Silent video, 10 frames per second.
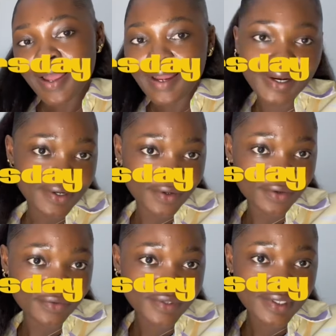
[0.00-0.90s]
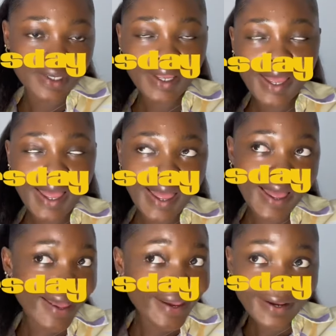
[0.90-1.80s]
hi loves,
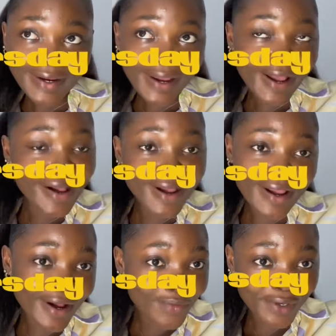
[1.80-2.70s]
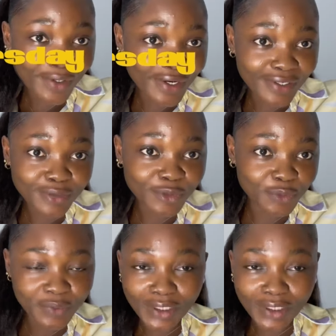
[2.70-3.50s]
hi, how are you guys doing?